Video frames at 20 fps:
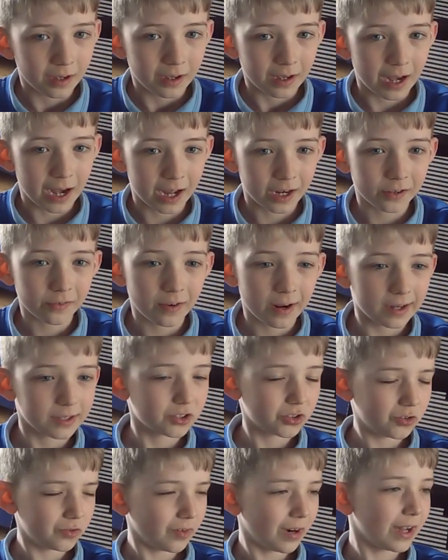Anoret
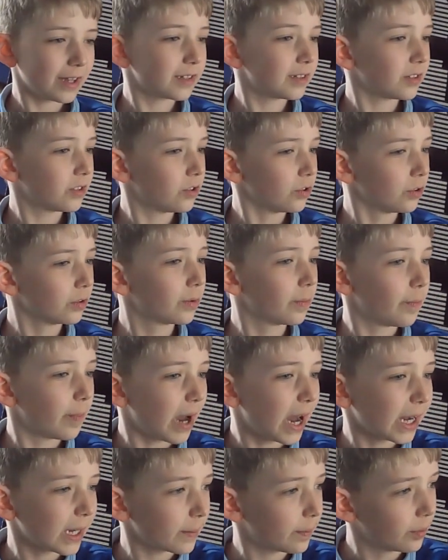tried to tug
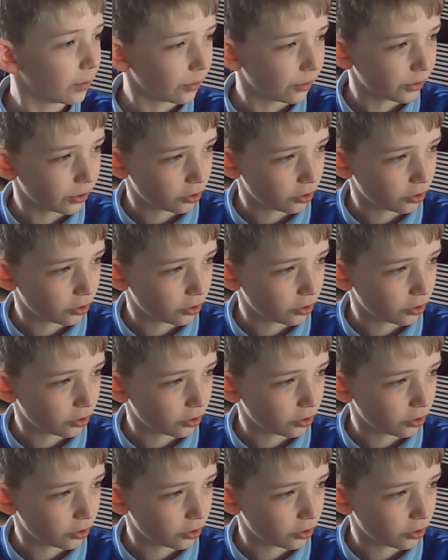back, but